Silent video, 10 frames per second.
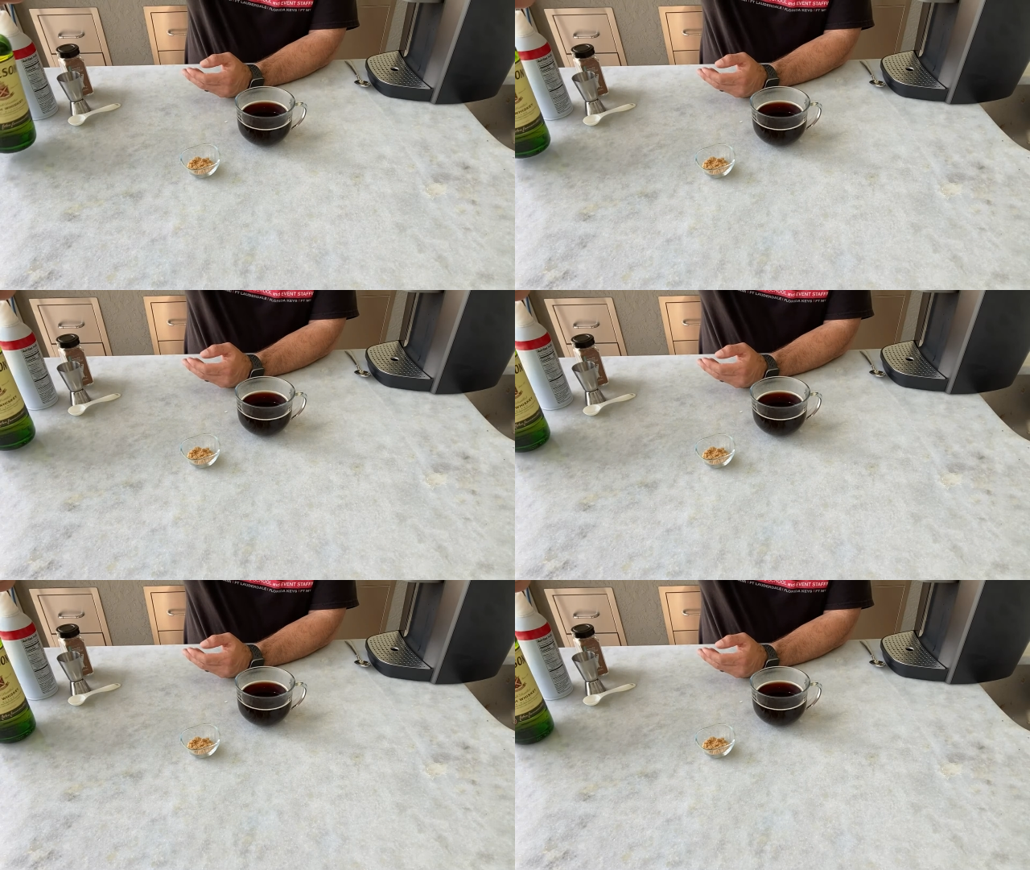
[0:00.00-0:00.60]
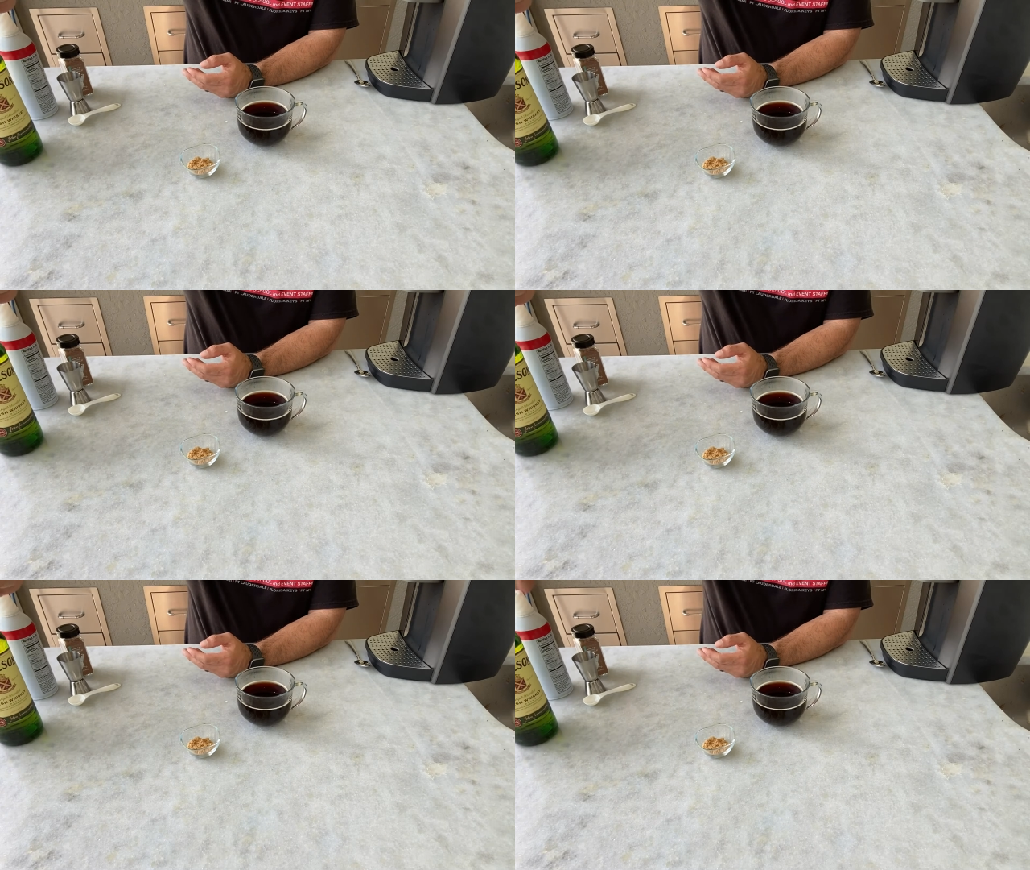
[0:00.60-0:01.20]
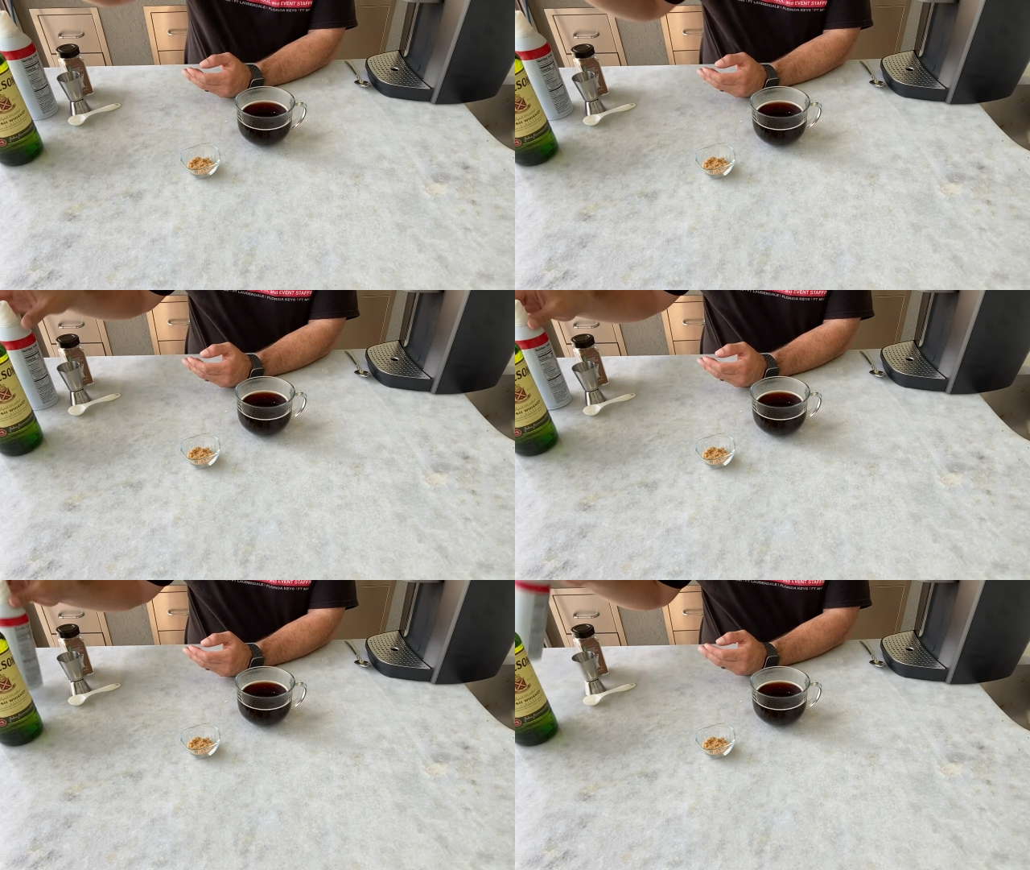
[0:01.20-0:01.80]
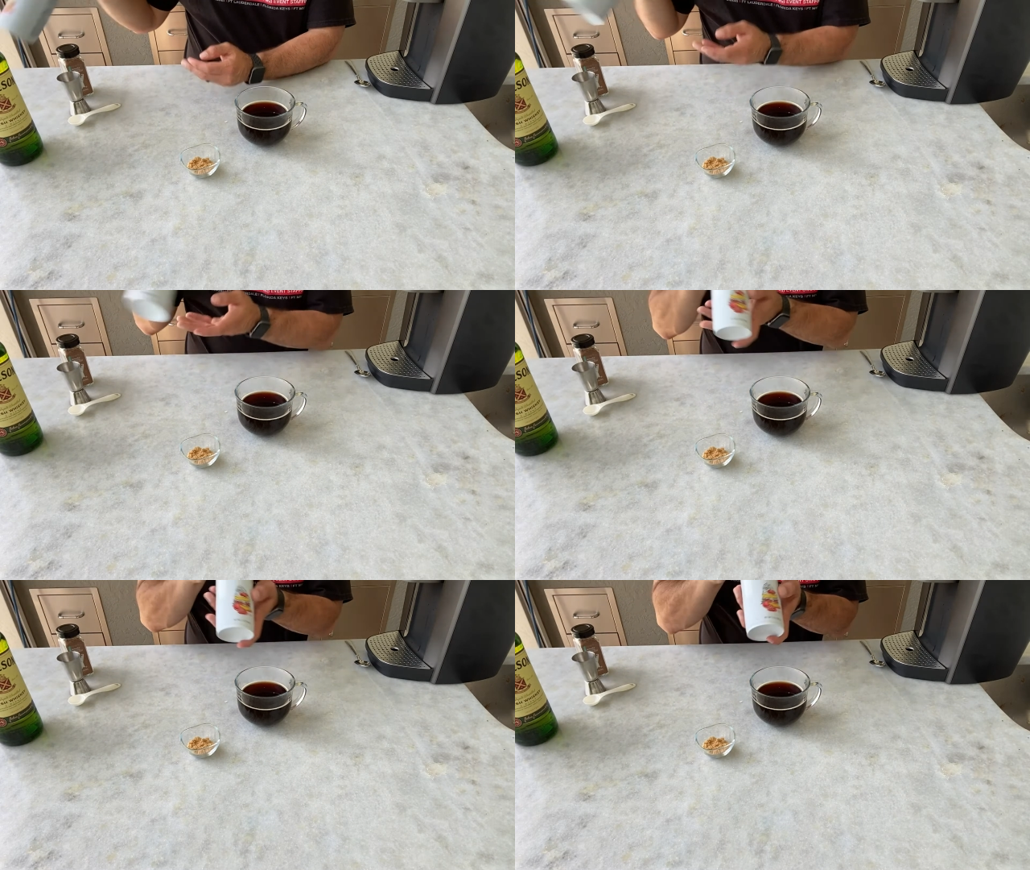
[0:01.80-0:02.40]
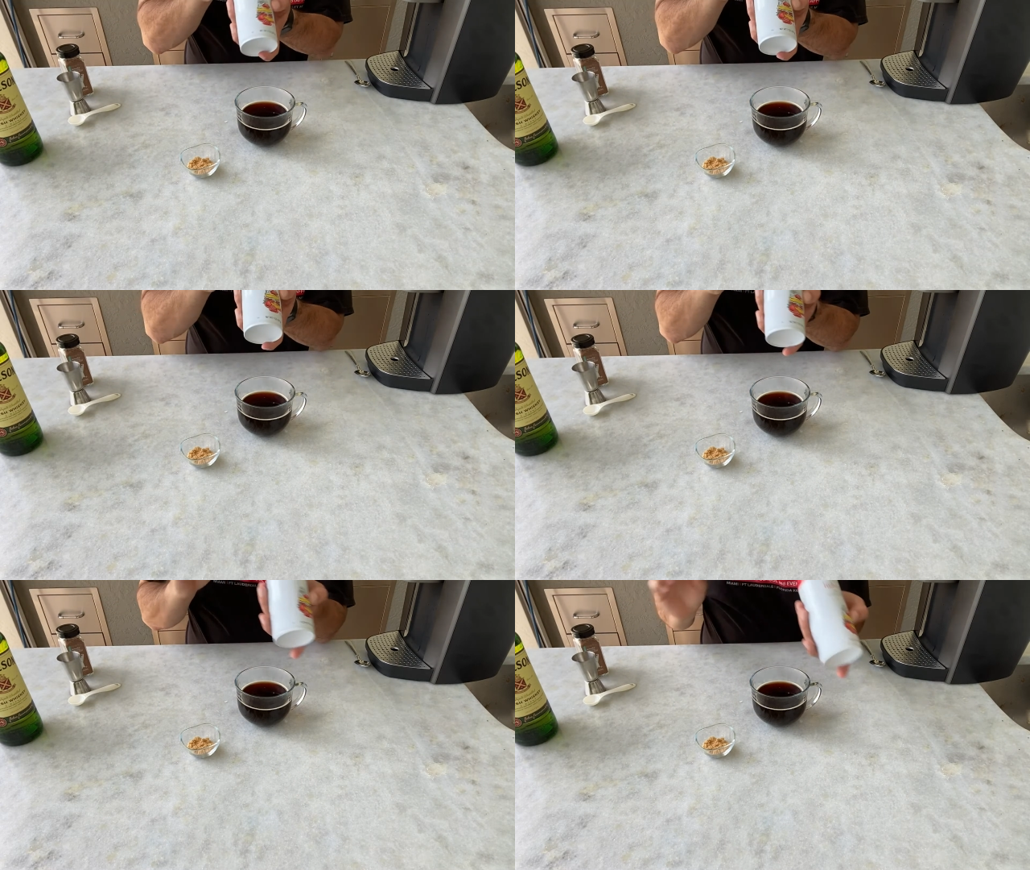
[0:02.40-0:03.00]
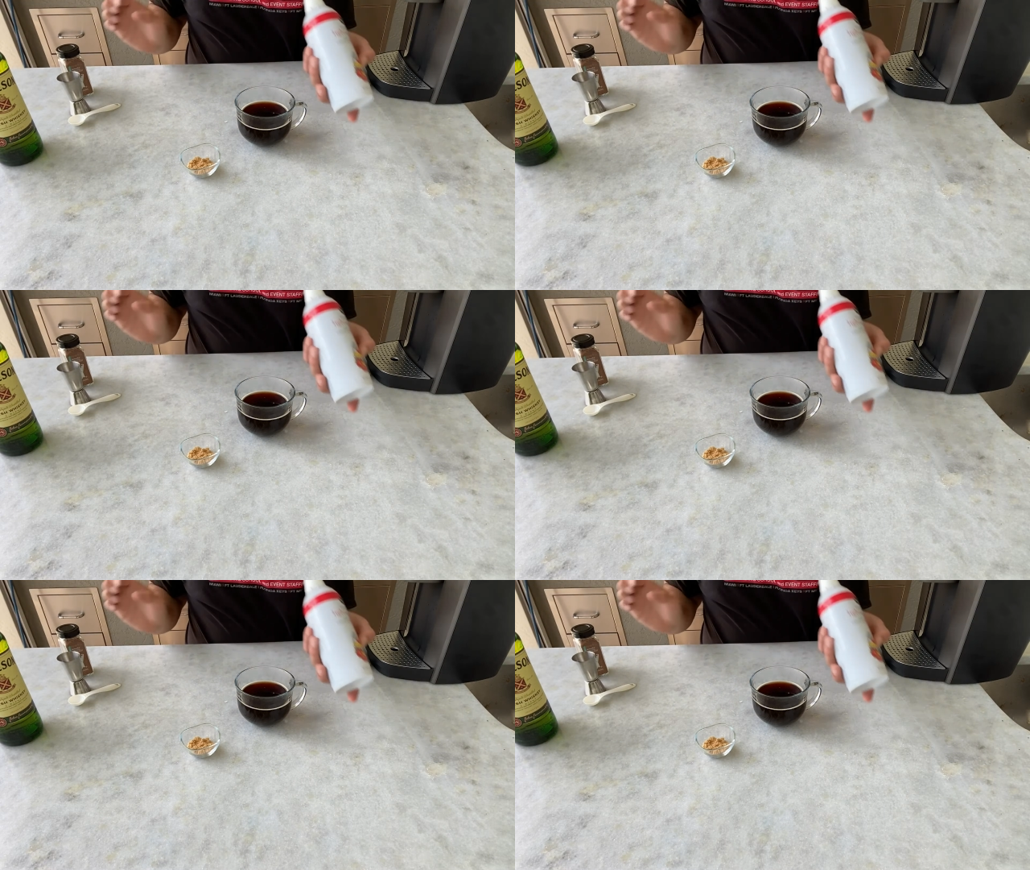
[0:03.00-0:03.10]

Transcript: [unreadable: no face in view]